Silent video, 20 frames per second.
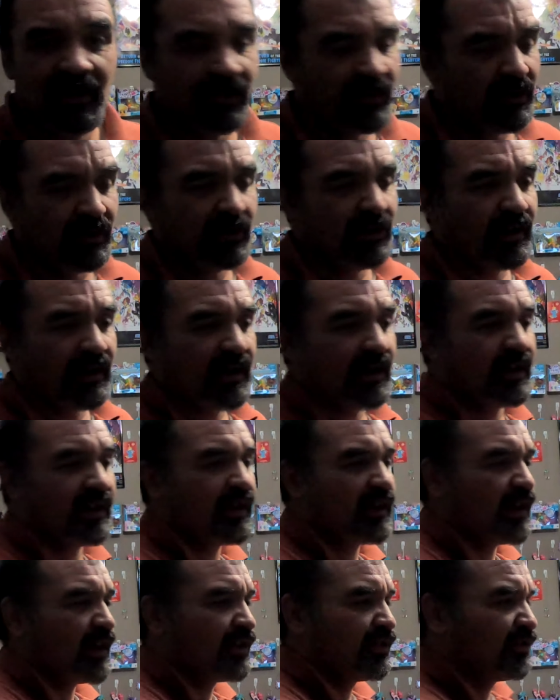They'll look at
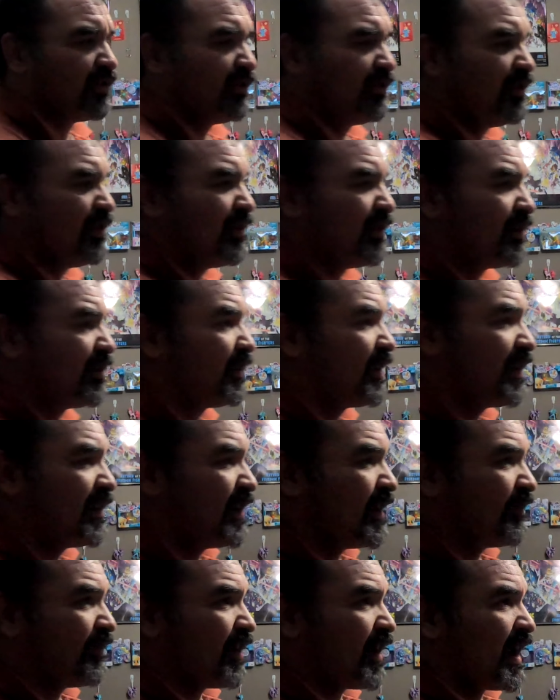it as the year that
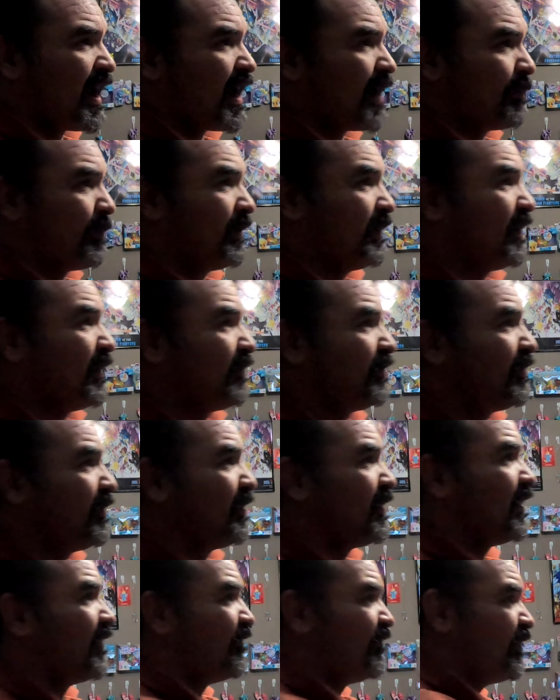never happened, as
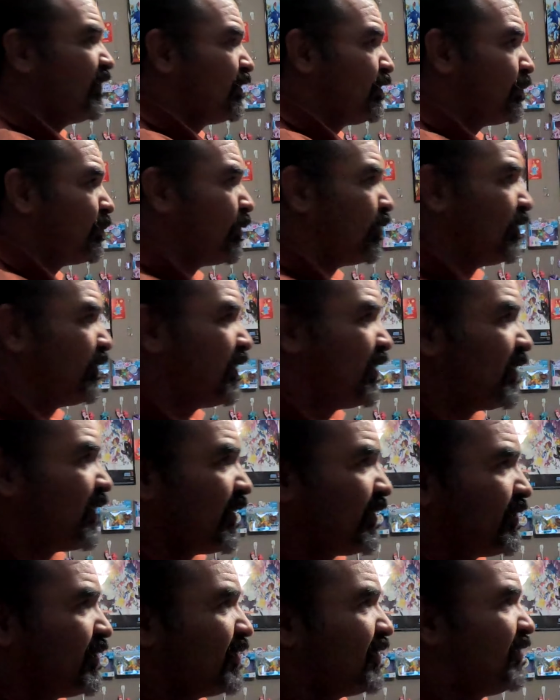the invisible year,
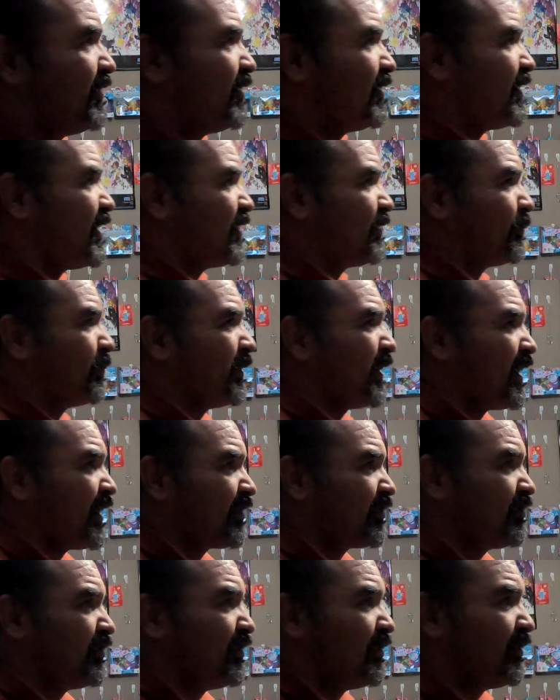as the year that's
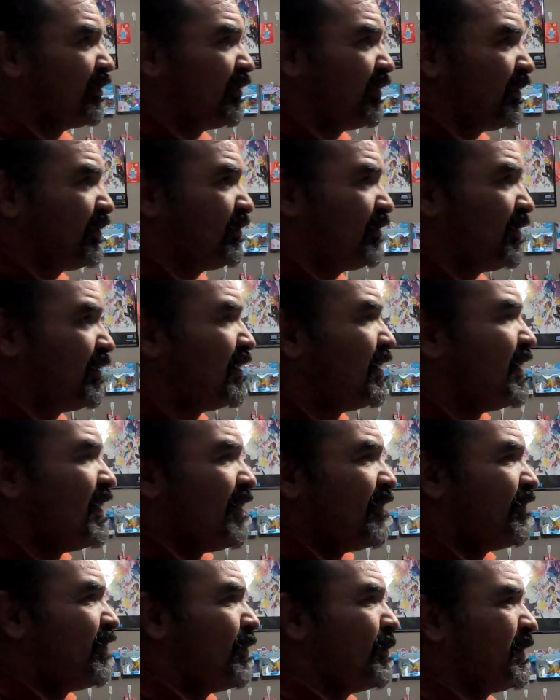blacklisted
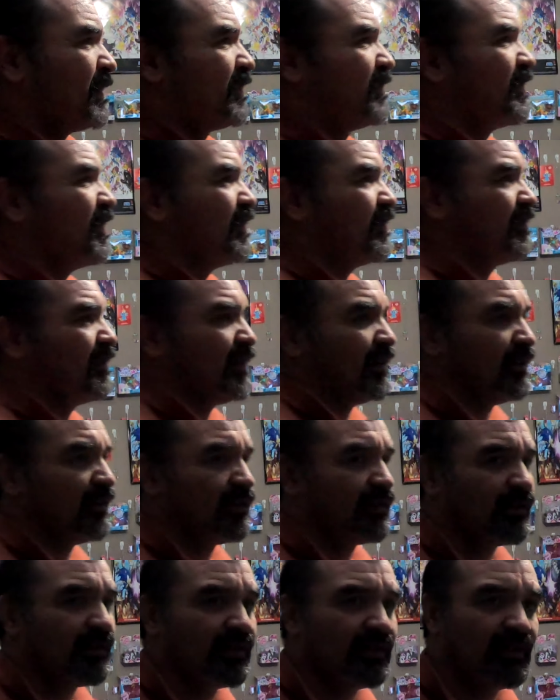from
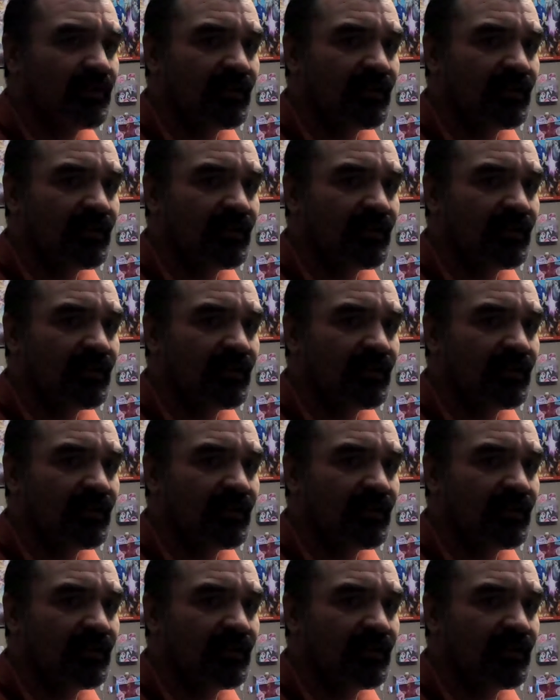existence.